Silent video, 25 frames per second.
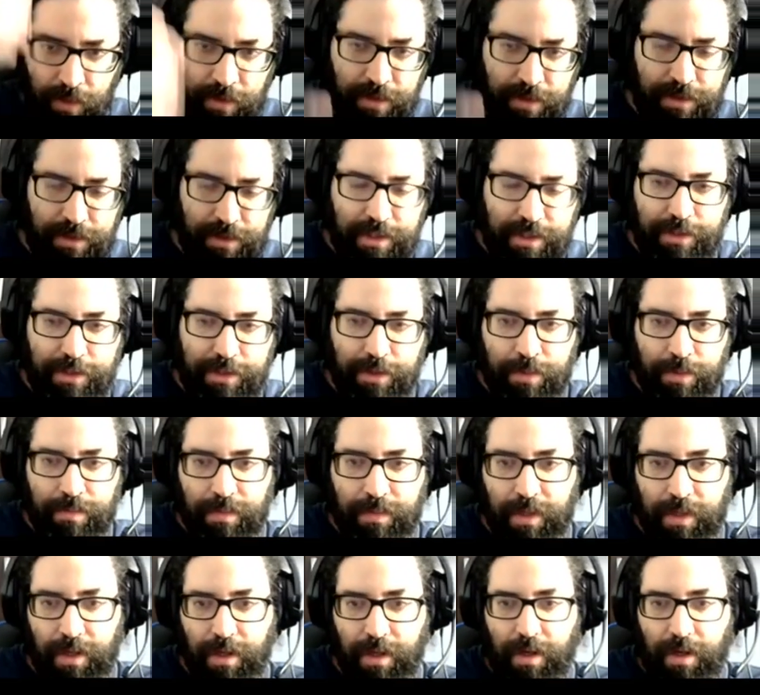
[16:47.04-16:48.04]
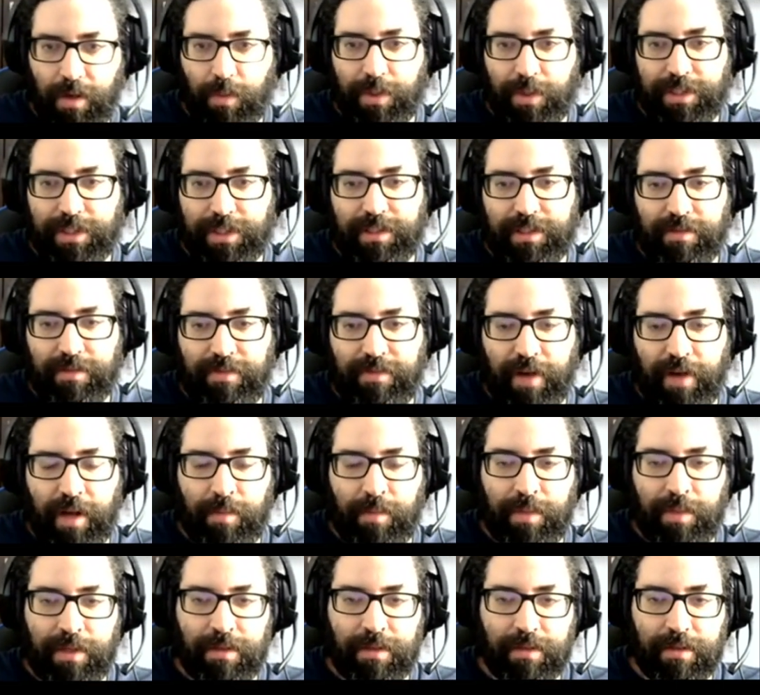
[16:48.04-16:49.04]
union C2, which is the
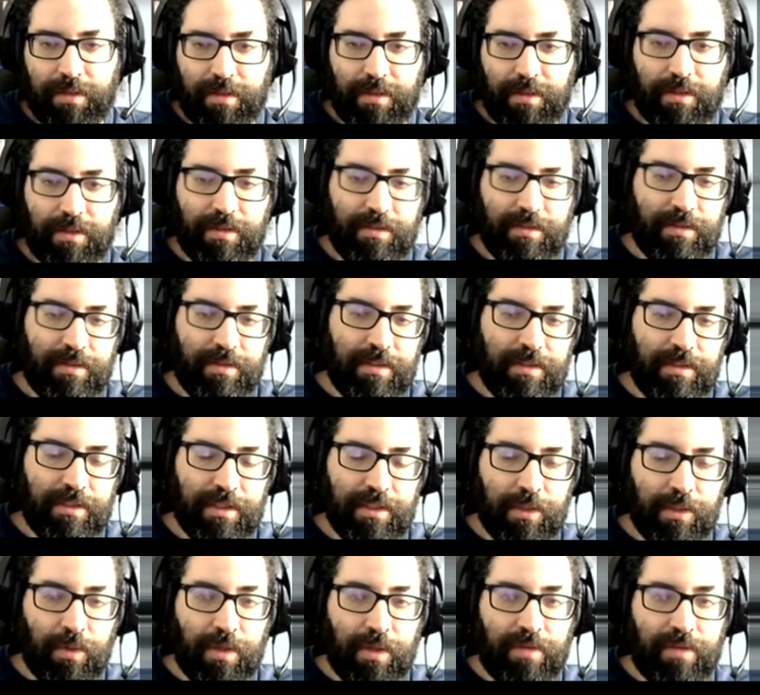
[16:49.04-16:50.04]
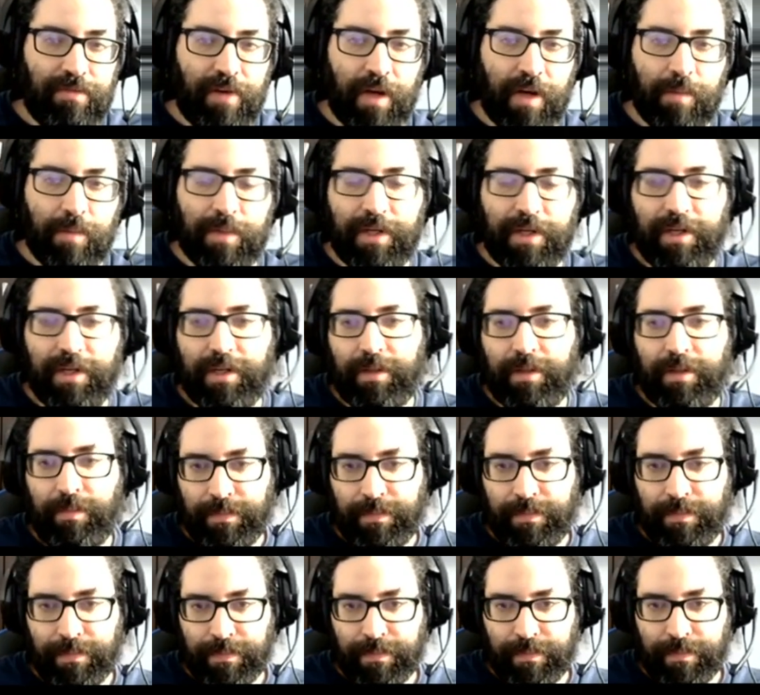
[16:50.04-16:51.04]
fiber, the singular fiber
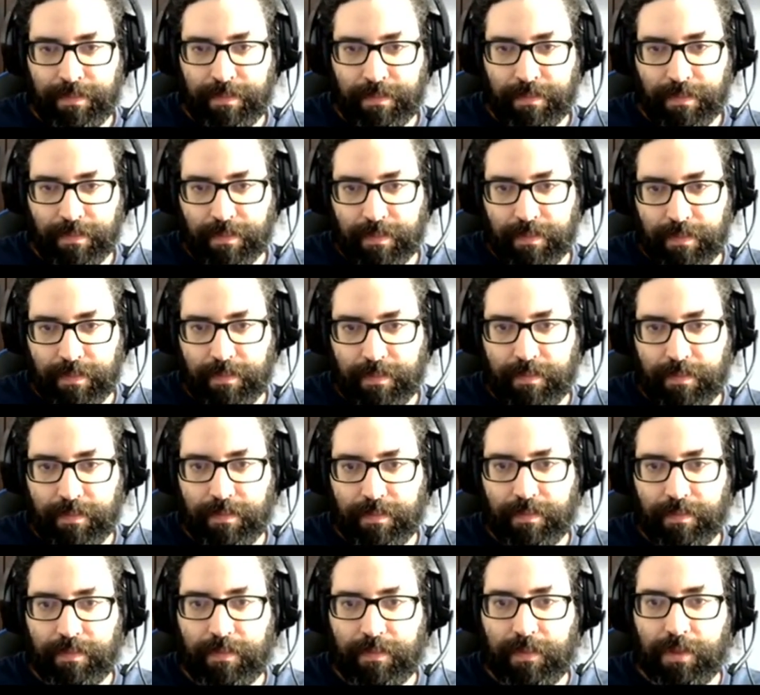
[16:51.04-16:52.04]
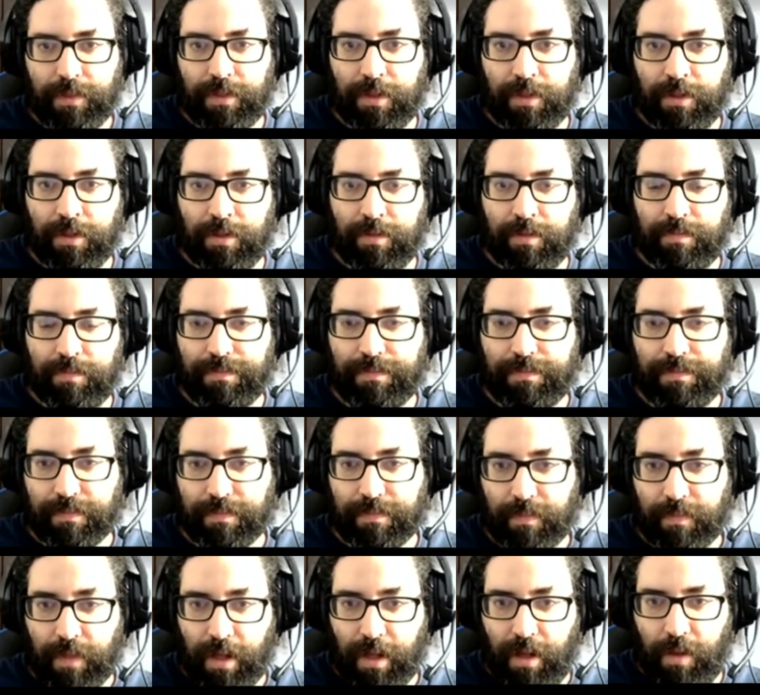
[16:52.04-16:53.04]
here. So
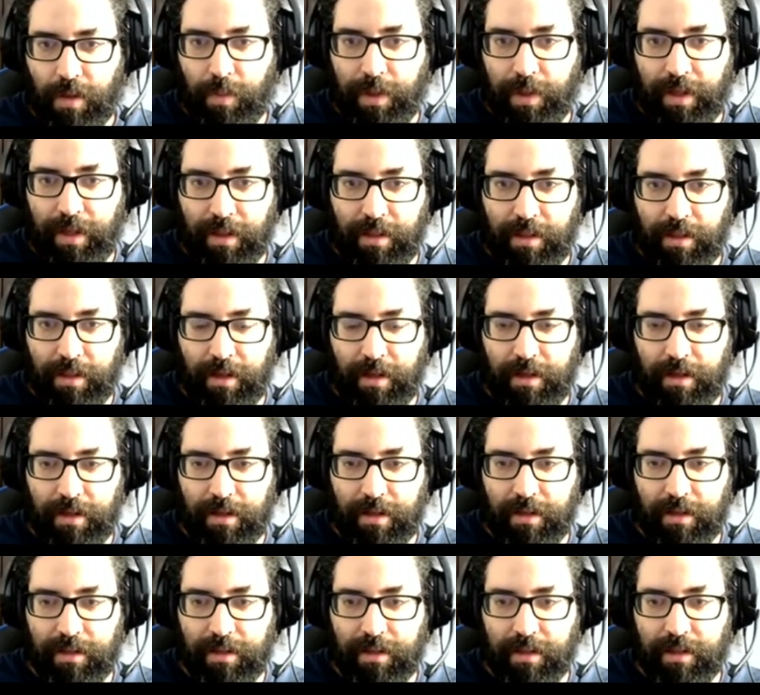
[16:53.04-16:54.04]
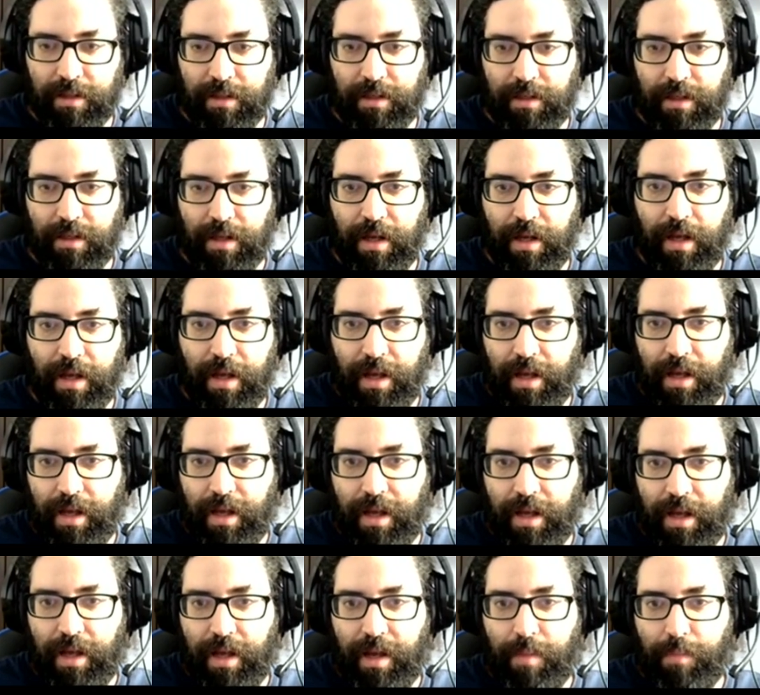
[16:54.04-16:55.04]
we can think,
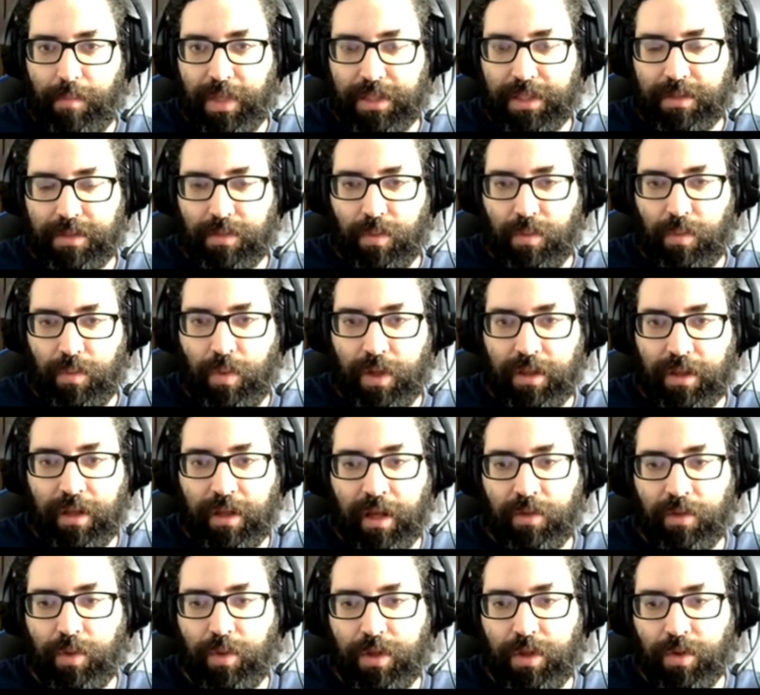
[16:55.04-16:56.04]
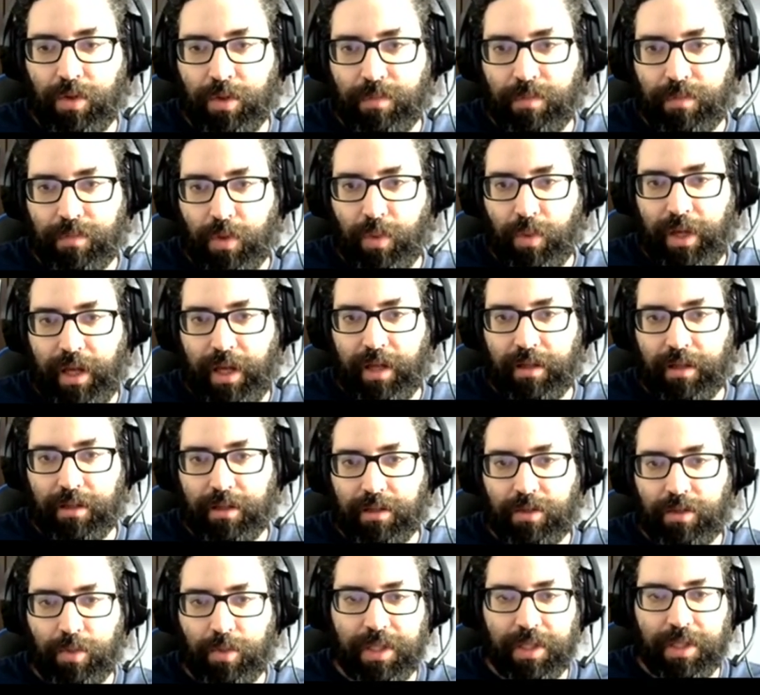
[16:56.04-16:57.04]
but what can we do? We
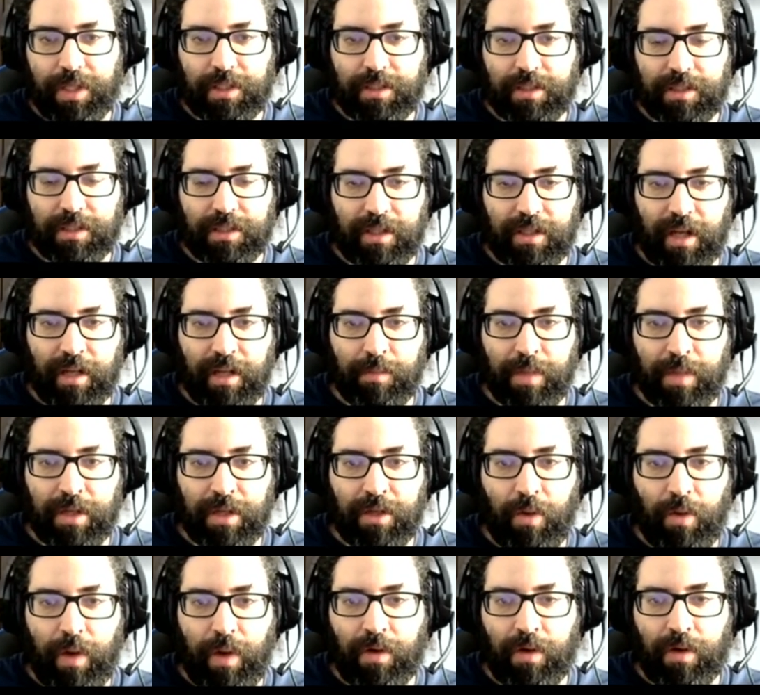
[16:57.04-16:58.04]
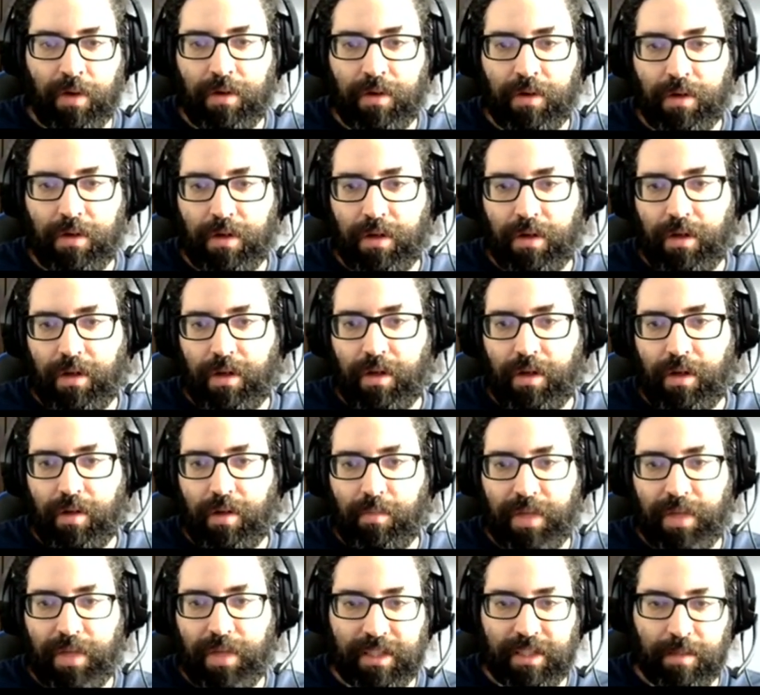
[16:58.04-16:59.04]
can twist this line bundle L
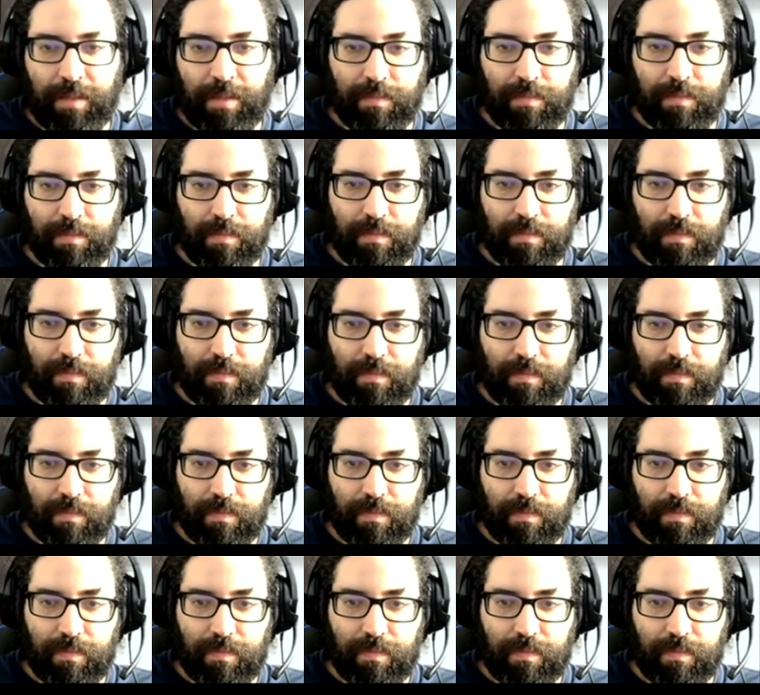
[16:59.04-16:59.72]
by some